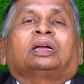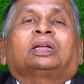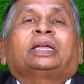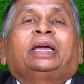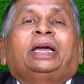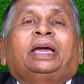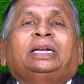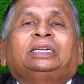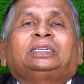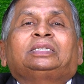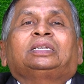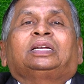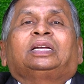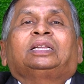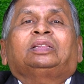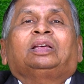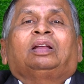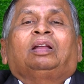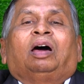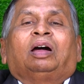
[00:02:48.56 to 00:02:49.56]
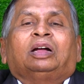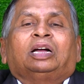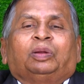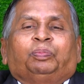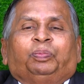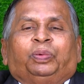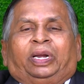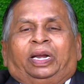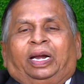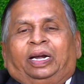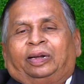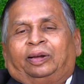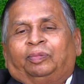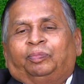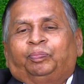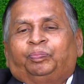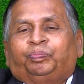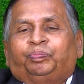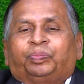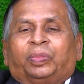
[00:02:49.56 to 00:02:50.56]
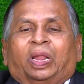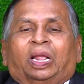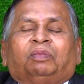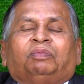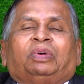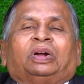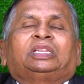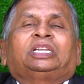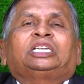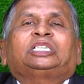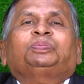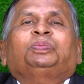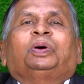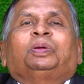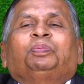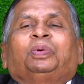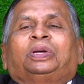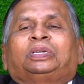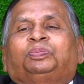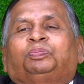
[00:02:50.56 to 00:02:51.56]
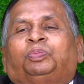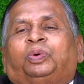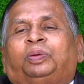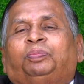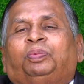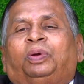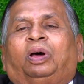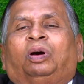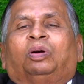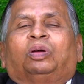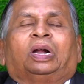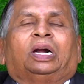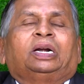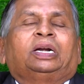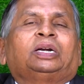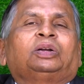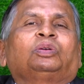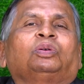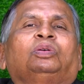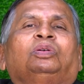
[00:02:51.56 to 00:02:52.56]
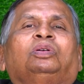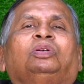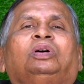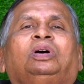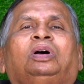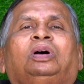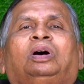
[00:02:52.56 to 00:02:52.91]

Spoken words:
gains in the longer period. For this purpose, people are ready to